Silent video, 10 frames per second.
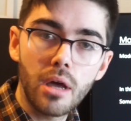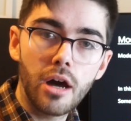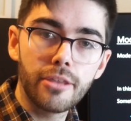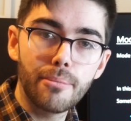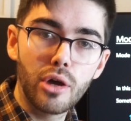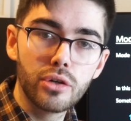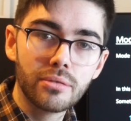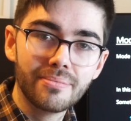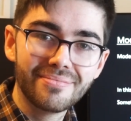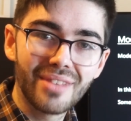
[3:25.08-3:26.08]
are the mode
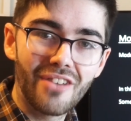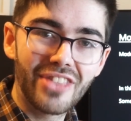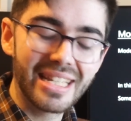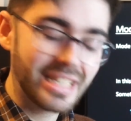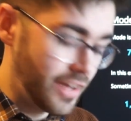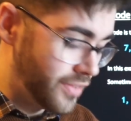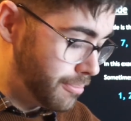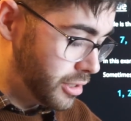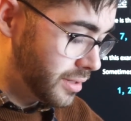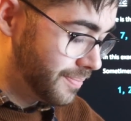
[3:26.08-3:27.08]
of that set of
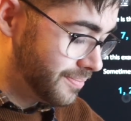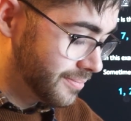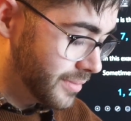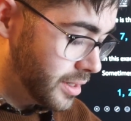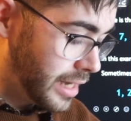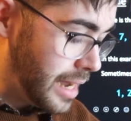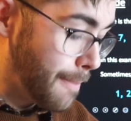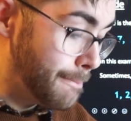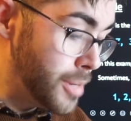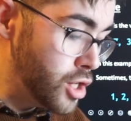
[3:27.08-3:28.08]
numbers,
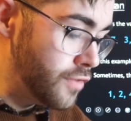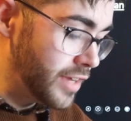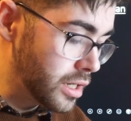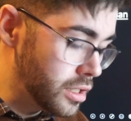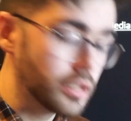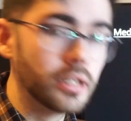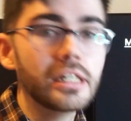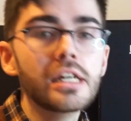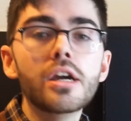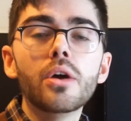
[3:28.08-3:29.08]
okay? Moving on,
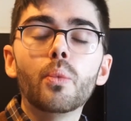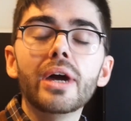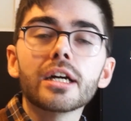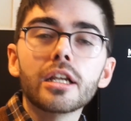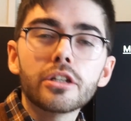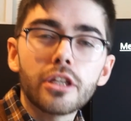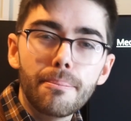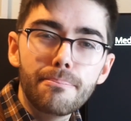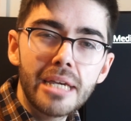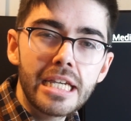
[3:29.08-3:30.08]
we're gonna look at the
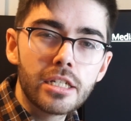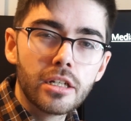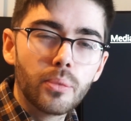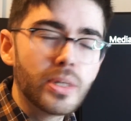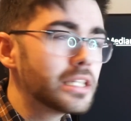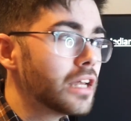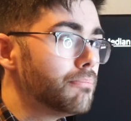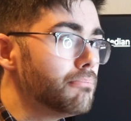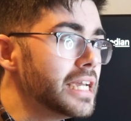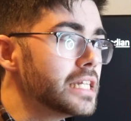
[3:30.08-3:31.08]
median. We
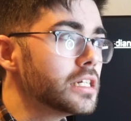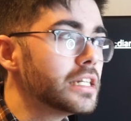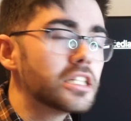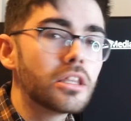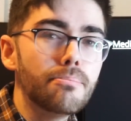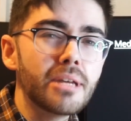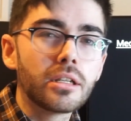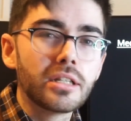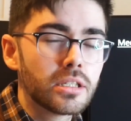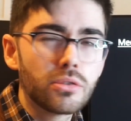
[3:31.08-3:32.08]
said median is the
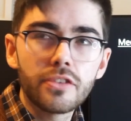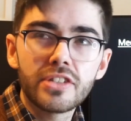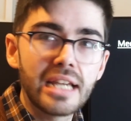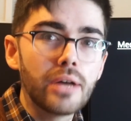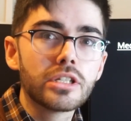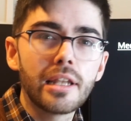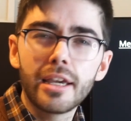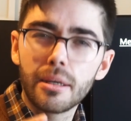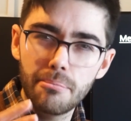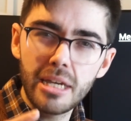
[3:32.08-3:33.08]
middle. It sort of sounds
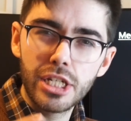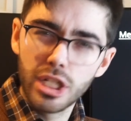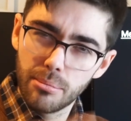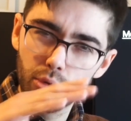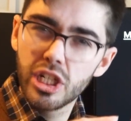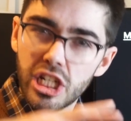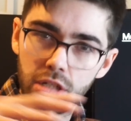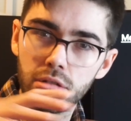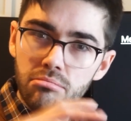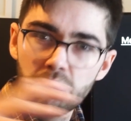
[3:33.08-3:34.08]
like medium, which
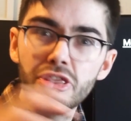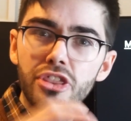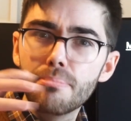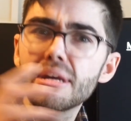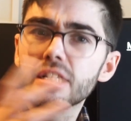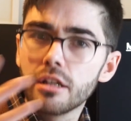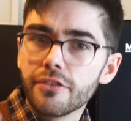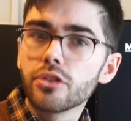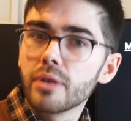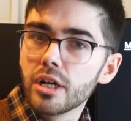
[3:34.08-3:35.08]
is the middle
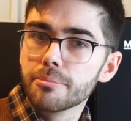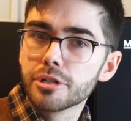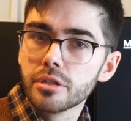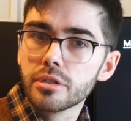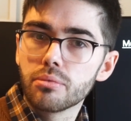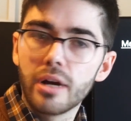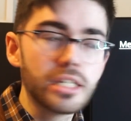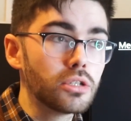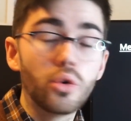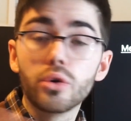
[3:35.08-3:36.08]
of 3 options,
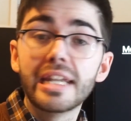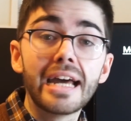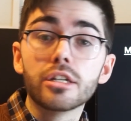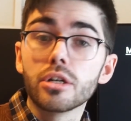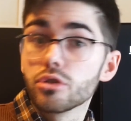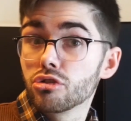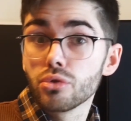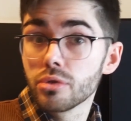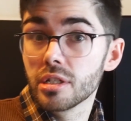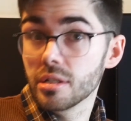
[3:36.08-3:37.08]
right? Or Nando's
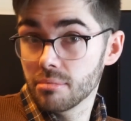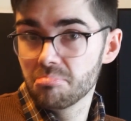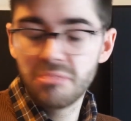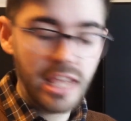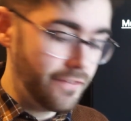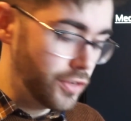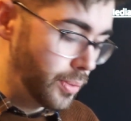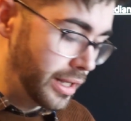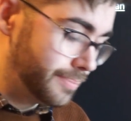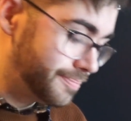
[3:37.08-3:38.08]
sauces, if you
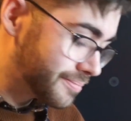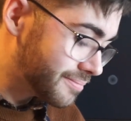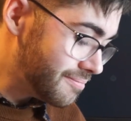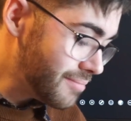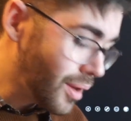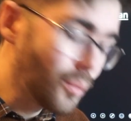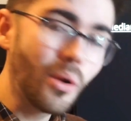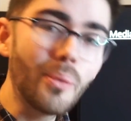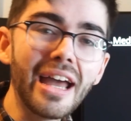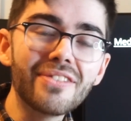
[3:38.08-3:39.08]
will.
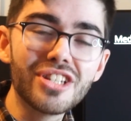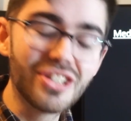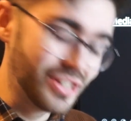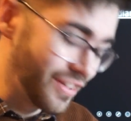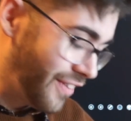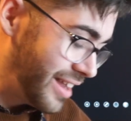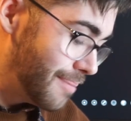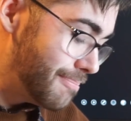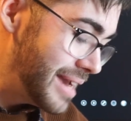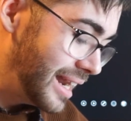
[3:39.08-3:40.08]
What we have to do to find
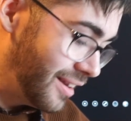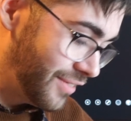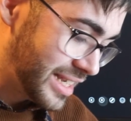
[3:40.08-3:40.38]
the middle of a